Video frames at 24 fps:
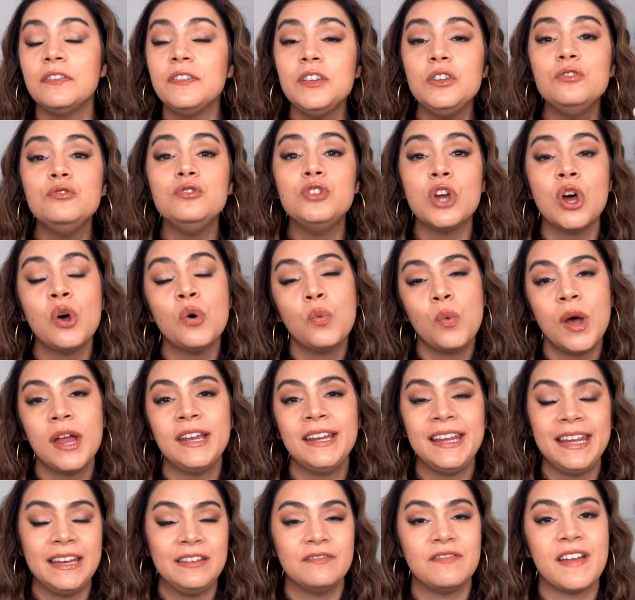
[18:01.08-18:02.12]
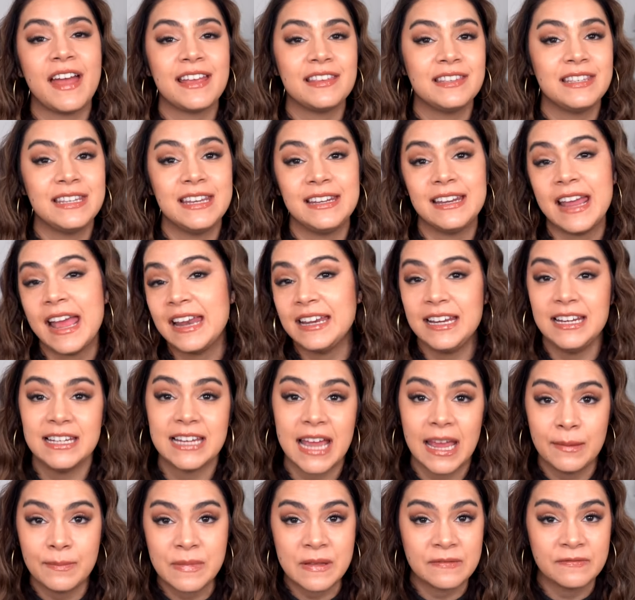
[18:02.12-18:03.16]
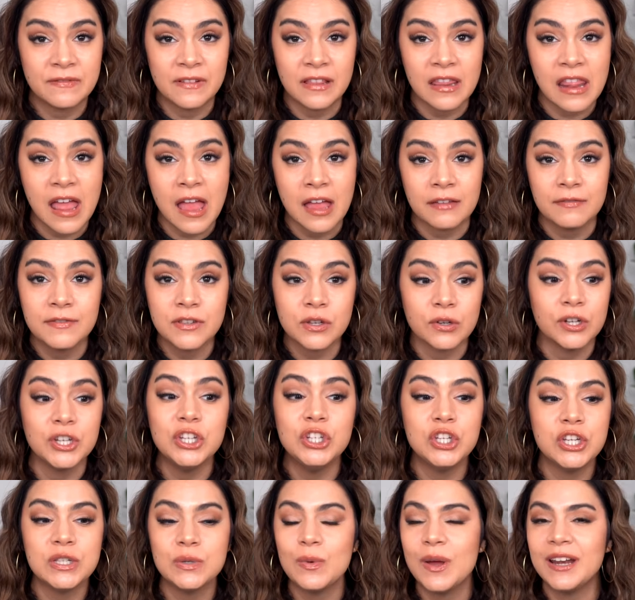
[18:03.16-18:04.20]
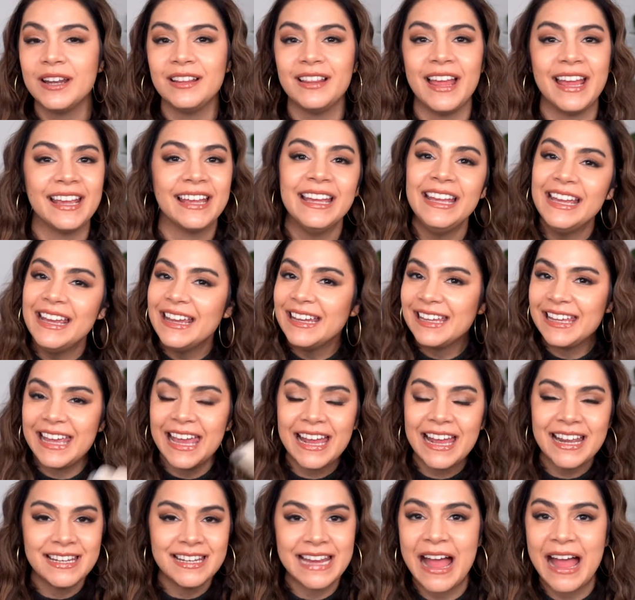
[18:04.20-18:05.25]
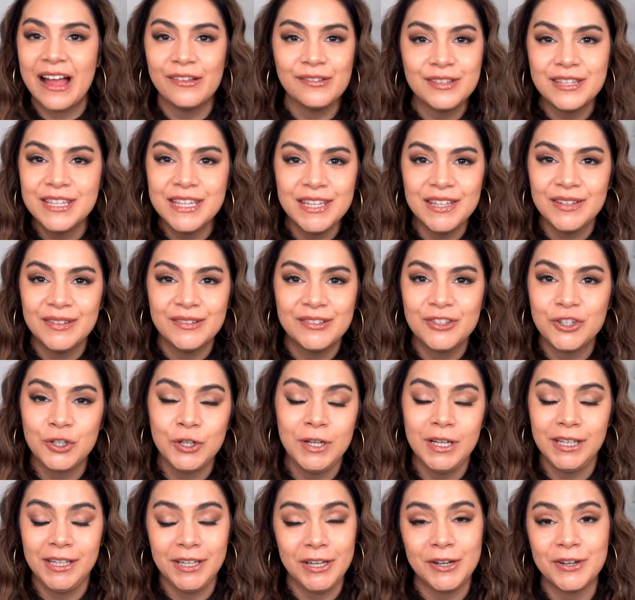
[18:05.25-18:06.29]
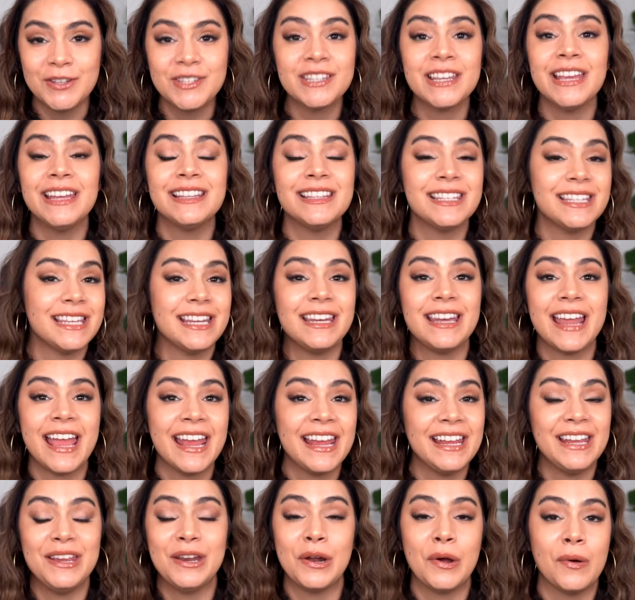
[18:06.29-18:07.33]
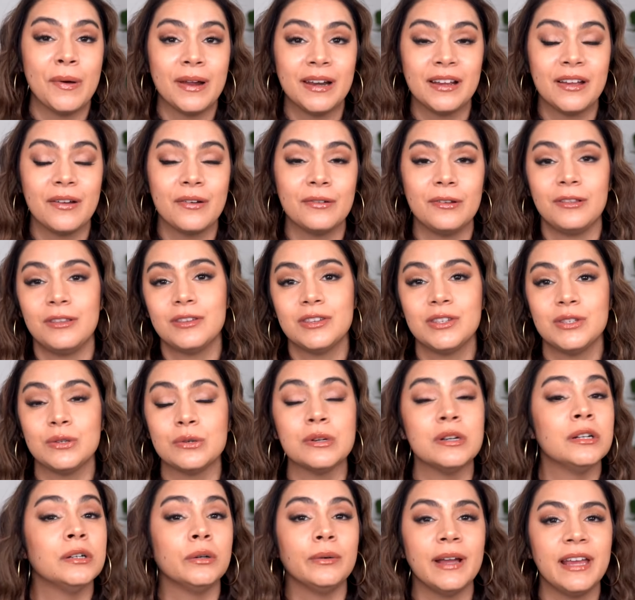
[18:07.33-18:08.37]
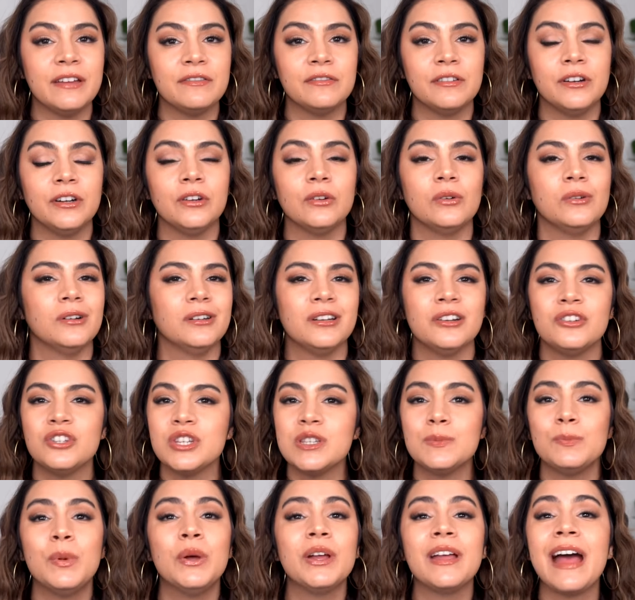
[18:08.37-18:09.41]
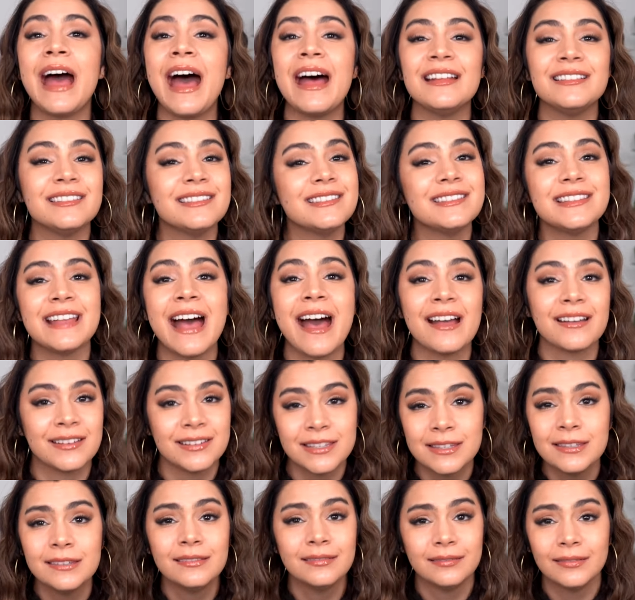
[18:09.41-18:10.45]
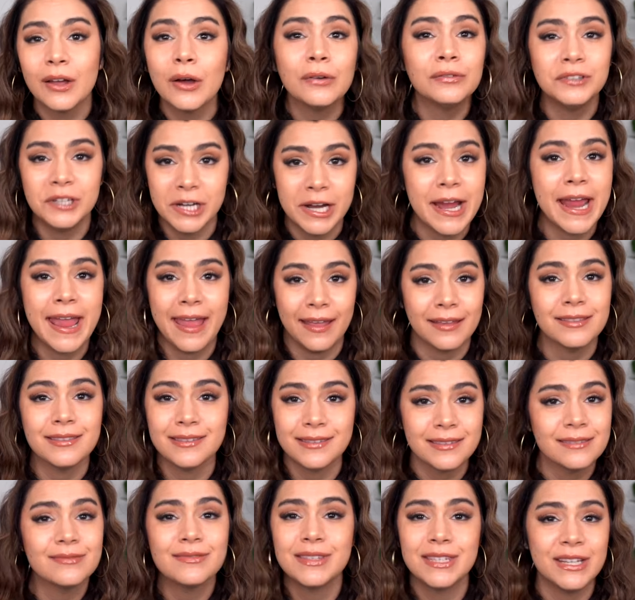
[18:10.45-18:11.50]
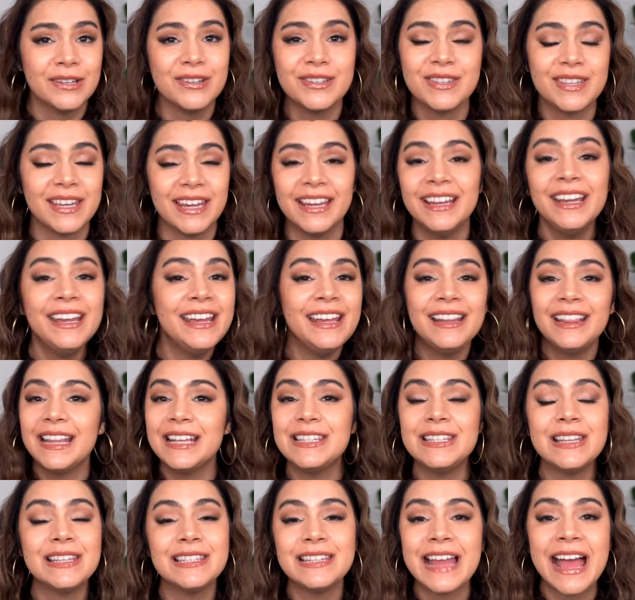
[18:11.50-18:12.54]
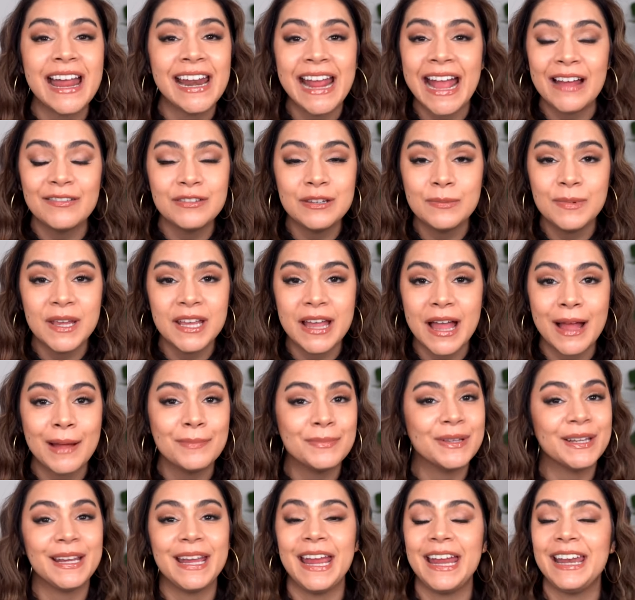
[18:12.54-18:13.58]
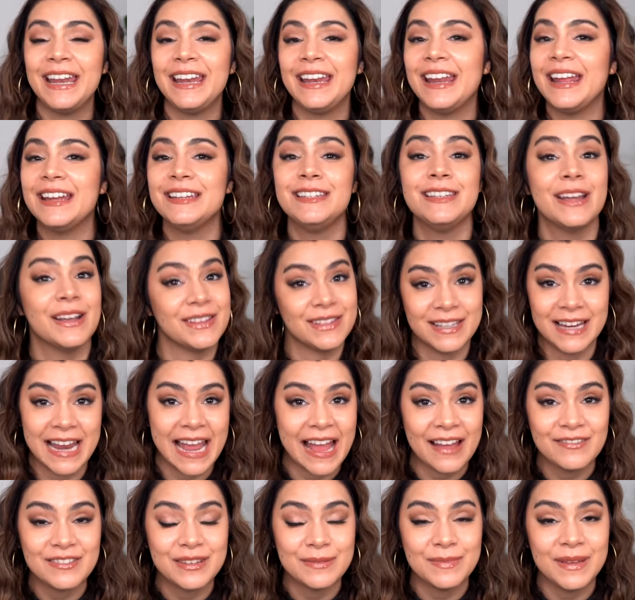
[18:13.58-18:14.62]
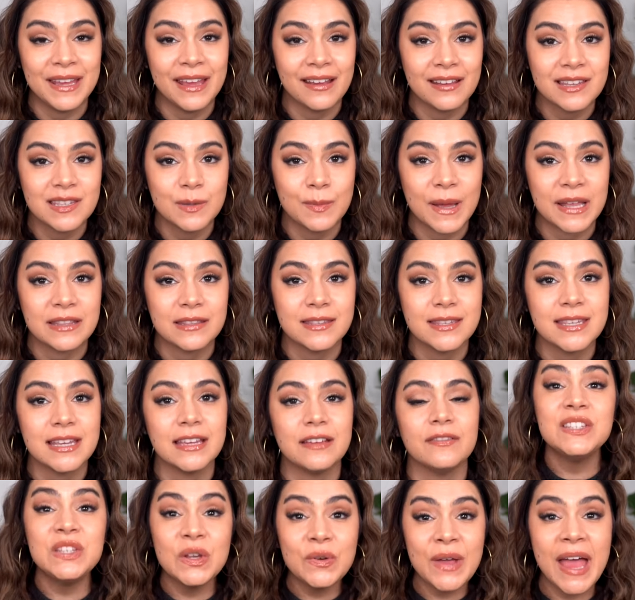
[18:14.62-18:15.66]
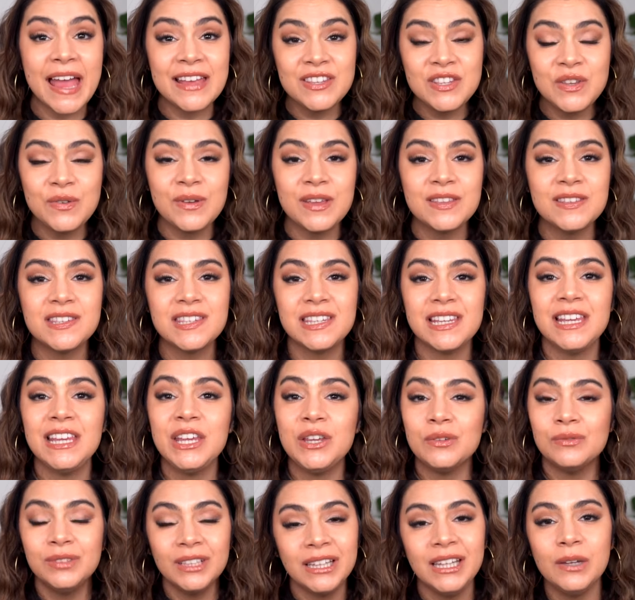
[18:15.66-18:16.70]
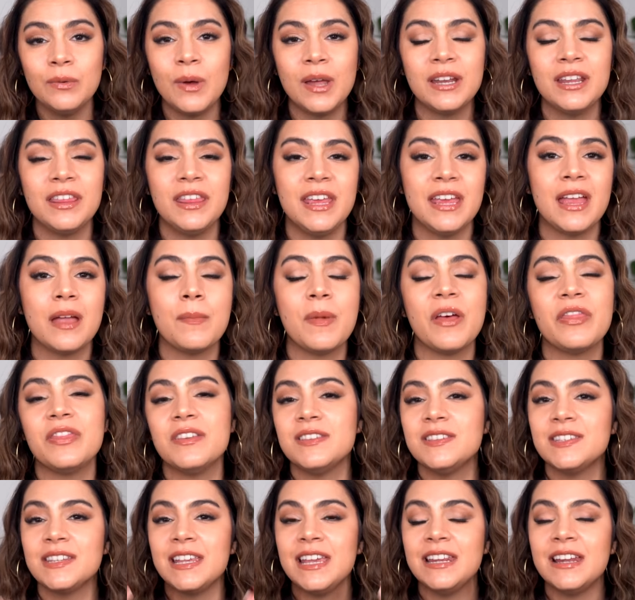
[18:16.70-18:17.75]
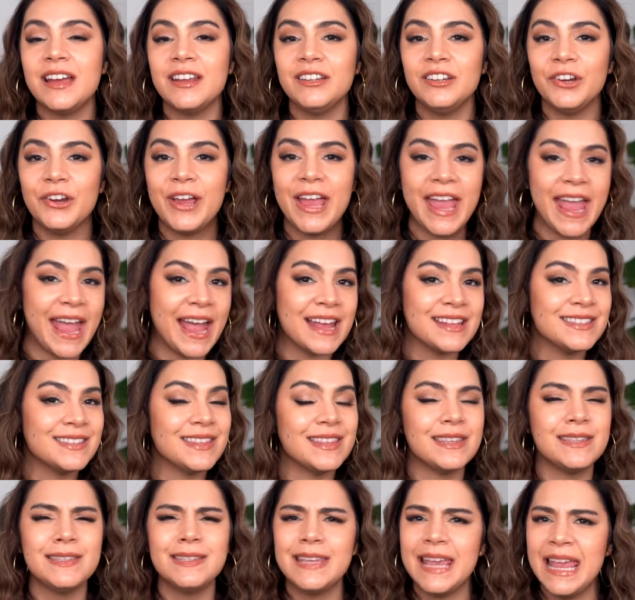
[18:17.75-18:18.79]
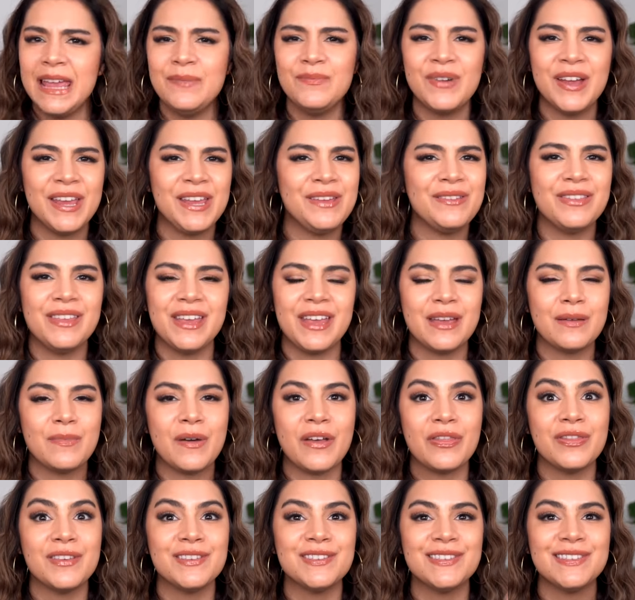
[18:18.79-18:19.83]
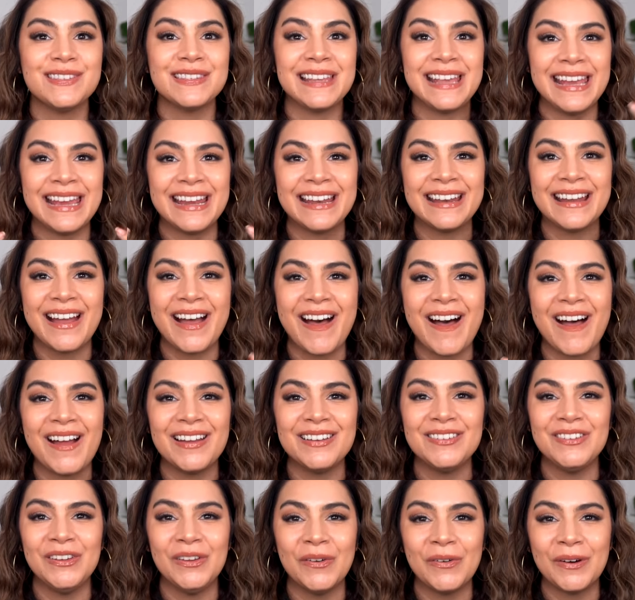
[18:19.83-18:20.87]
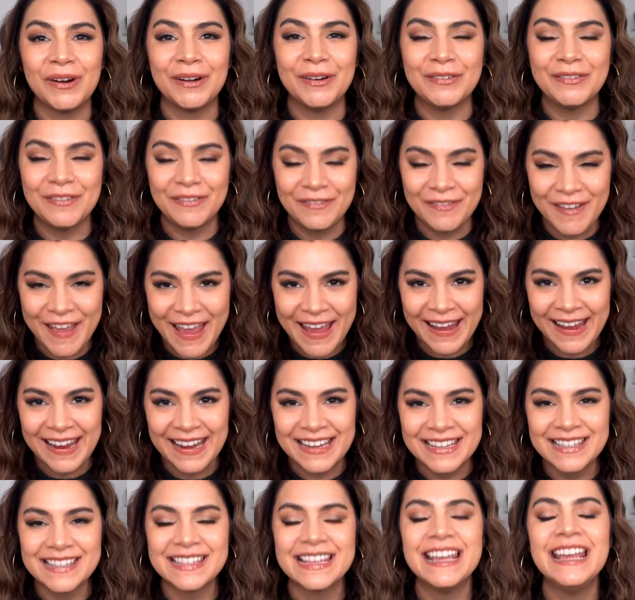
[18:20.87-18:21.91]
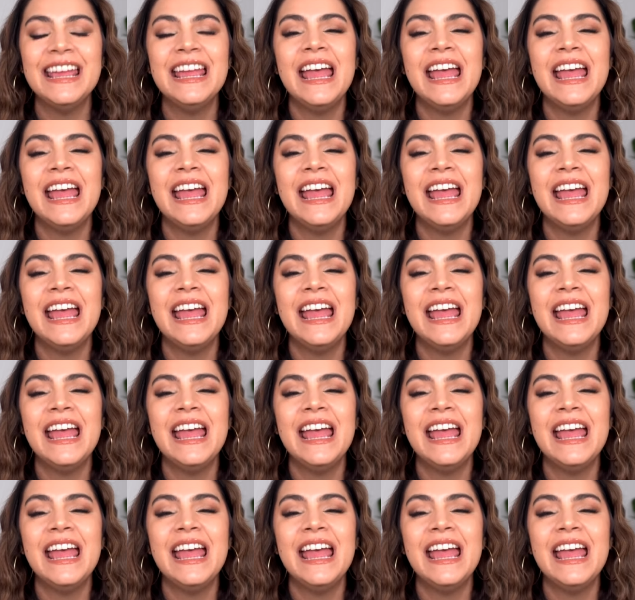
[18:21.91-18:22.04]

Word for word: if you don't want to invest in any type of gloves or you just want to like get down to treating your skin tonight, you don't want to go to the store or wait for an order, just put cotton socks over your hands. Seriously, this does not have to be complicated. It doesn't have to be expensive. So as you can see, you really want to think about the skin on your hands the same way you think about the skin on your face.